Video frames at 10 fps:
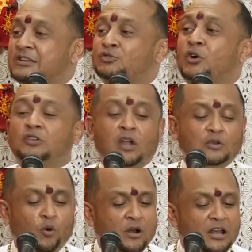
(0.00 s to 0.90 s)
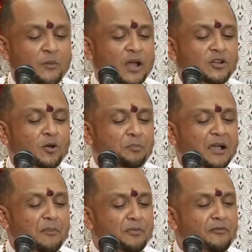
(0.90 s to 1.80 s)
So, not only when you
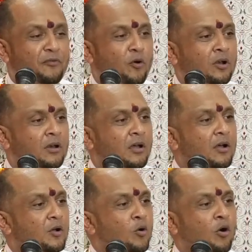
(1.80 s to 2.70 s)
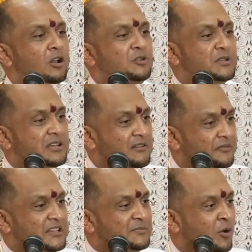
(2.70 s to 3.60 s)
pick up your phone go on Twitter and
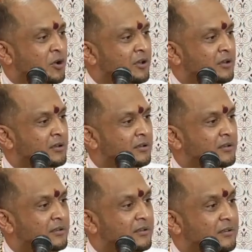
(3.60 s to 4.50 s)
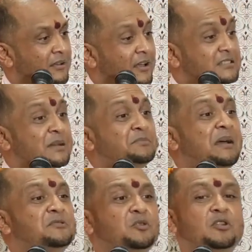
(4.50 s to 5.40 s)
Facebook.
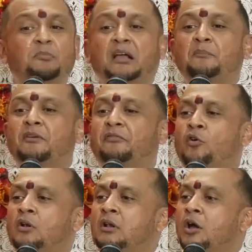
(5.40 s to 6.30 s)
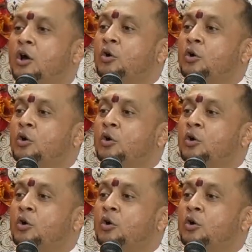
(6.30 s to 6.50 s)
Sometimes when you pick up your phone,